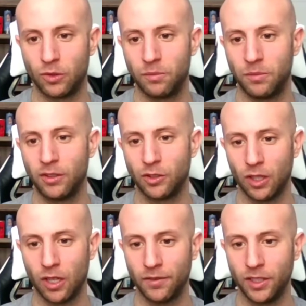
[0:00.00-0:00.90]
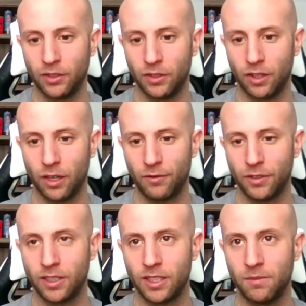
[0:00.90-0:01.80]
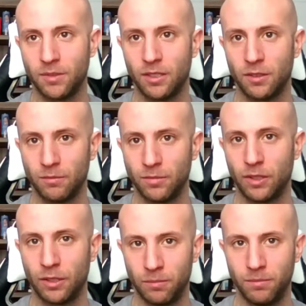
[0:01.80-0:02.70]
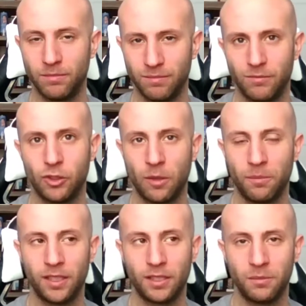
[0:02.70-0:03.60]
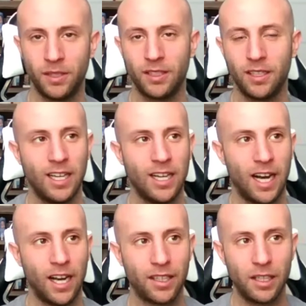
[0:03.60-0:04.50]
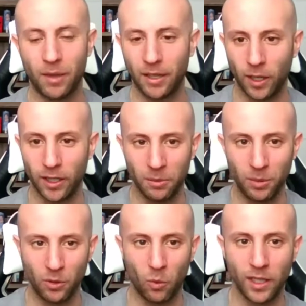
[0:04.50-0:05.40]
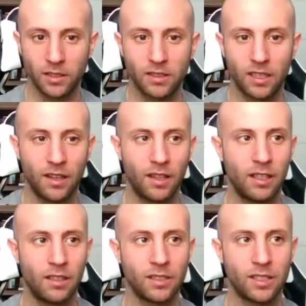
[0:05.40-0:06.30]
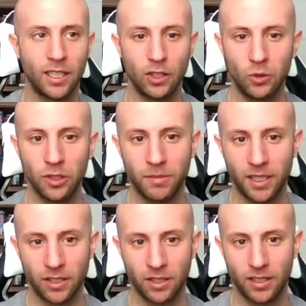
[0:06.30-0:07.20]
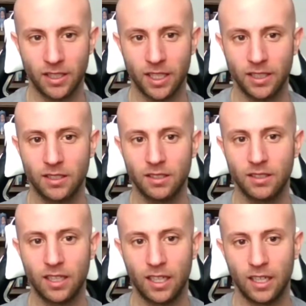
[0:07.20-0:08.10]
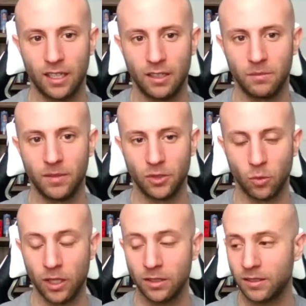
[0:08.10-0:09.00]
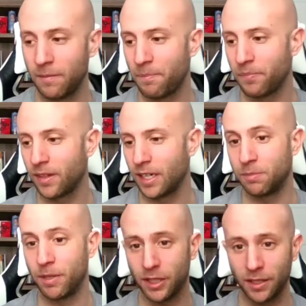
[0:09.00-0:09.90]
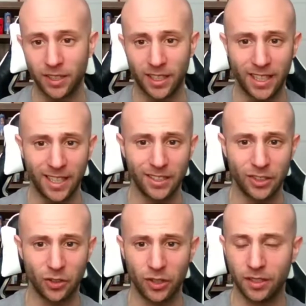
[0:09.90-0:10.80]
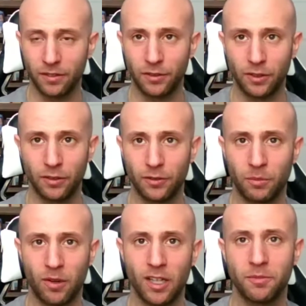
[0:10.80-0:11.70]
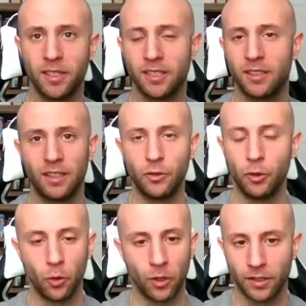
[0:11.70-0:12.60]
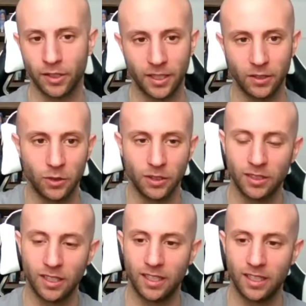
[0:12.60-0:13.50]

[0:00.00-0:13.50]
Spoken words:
to me, there's a lot of Eastern Conference teams they're chomping at the bit. I think he might wind up in the West. I think St. Louis makes a lot of sense as well, especially if the Canadians are looking for prospects. I think New York or St. Louis.